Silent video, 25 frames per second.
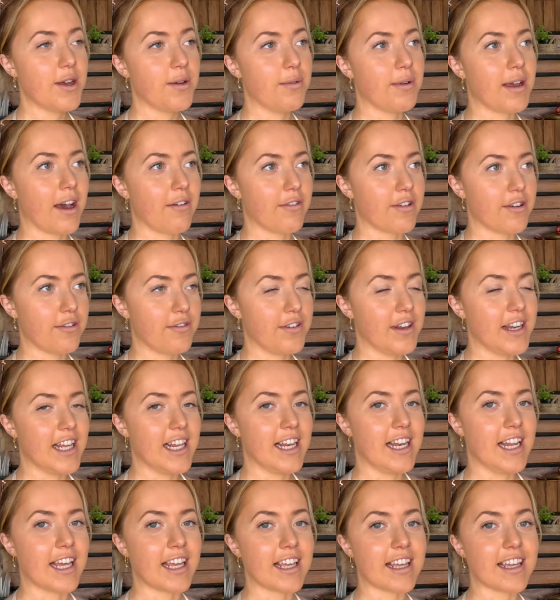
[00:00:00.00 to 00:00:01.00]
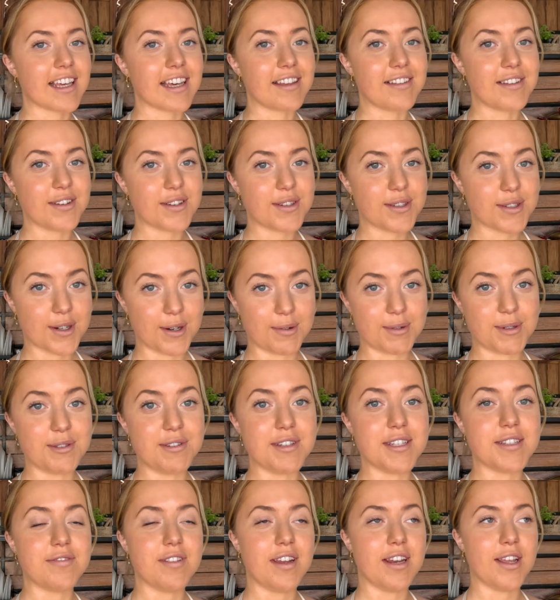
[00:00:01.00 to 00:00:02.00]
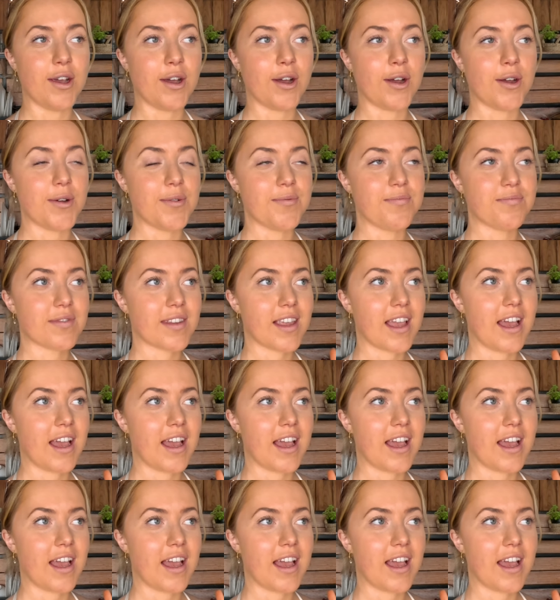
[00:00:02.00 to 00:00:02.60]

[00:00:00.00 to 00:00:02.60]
we have an affiliate link in the description of this video